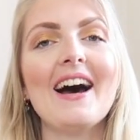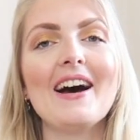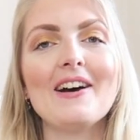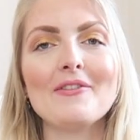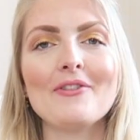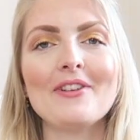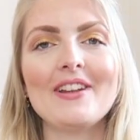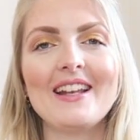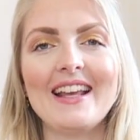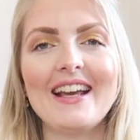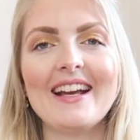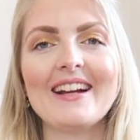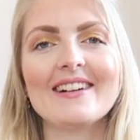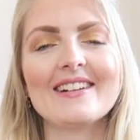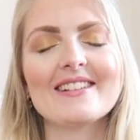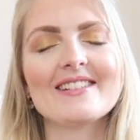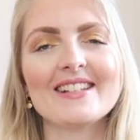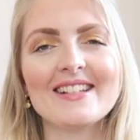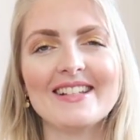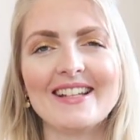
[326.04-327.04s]

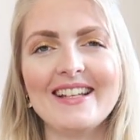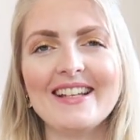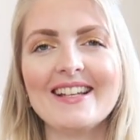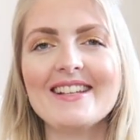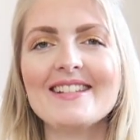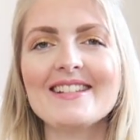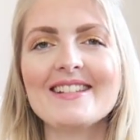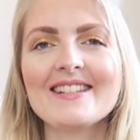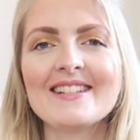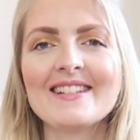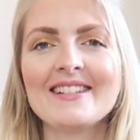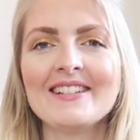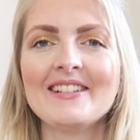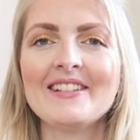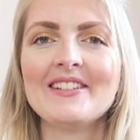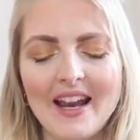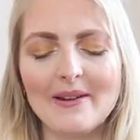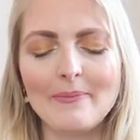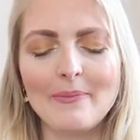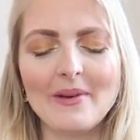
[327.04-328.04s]
Afedersiniz.
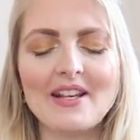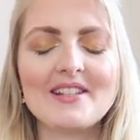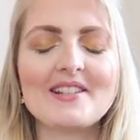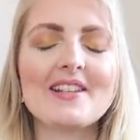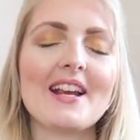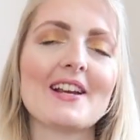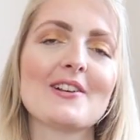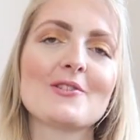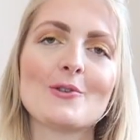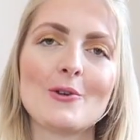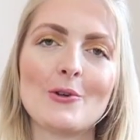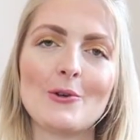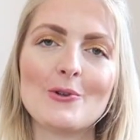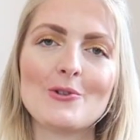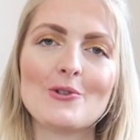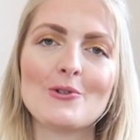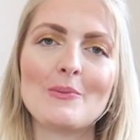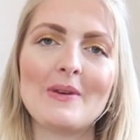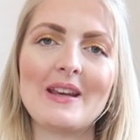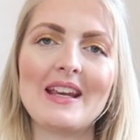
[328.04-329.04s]
It means
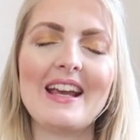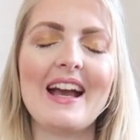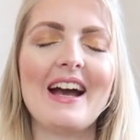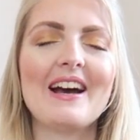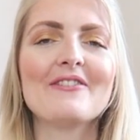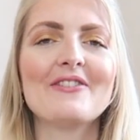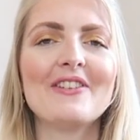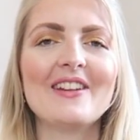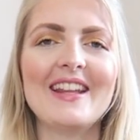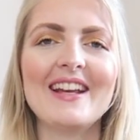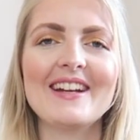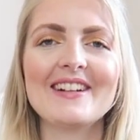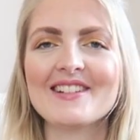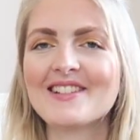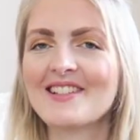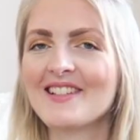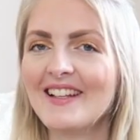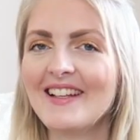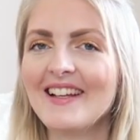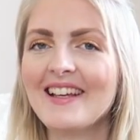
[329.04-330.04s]
excuse me,
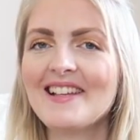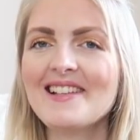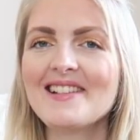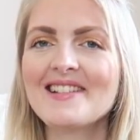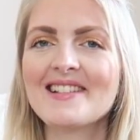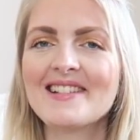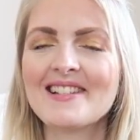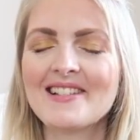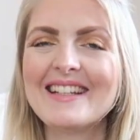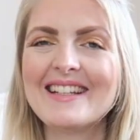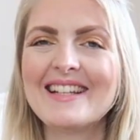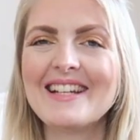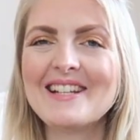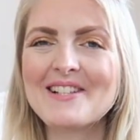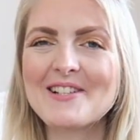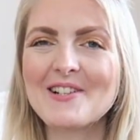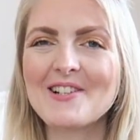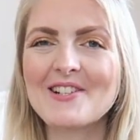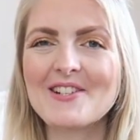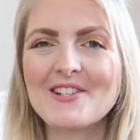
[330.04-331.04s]
afedersiniz.
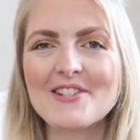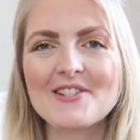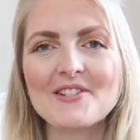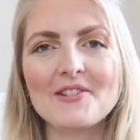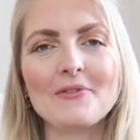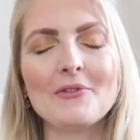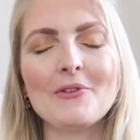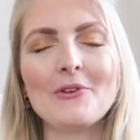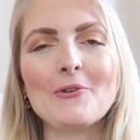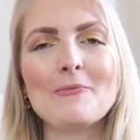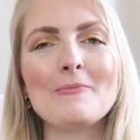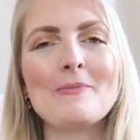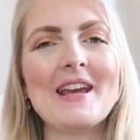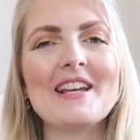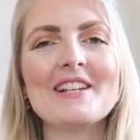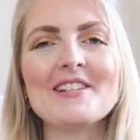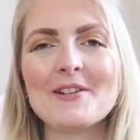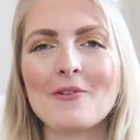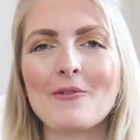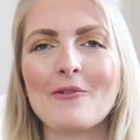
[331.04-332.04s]
These are just a few
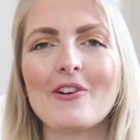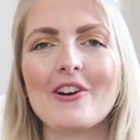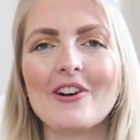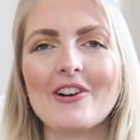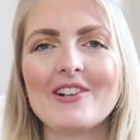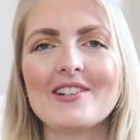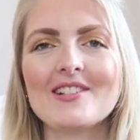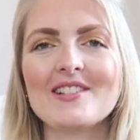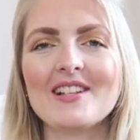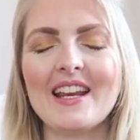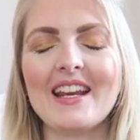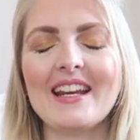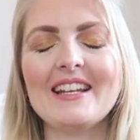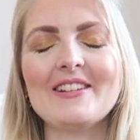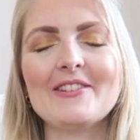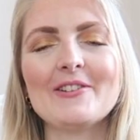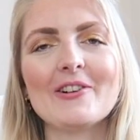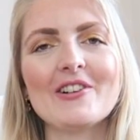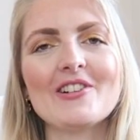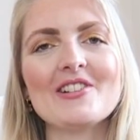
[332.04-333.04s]
basic words in the
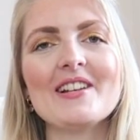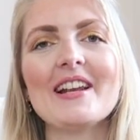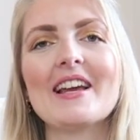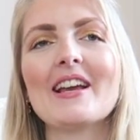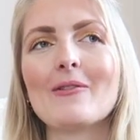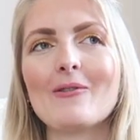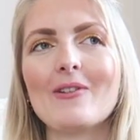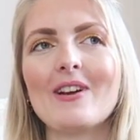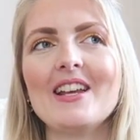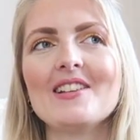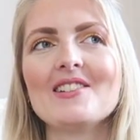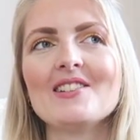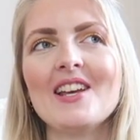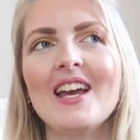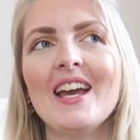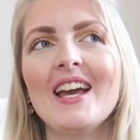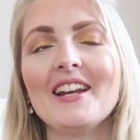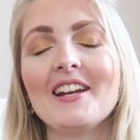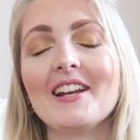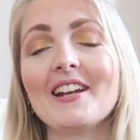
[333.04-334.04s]
Turkish language
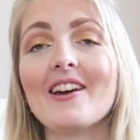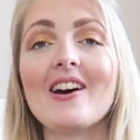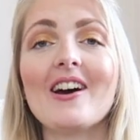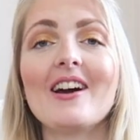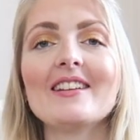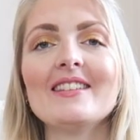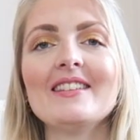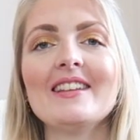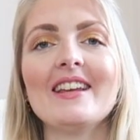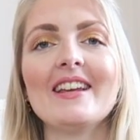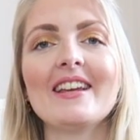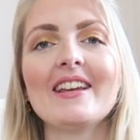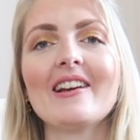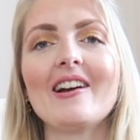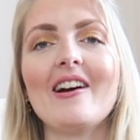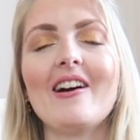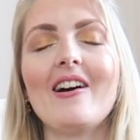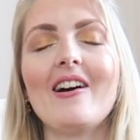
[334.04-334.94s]
that I think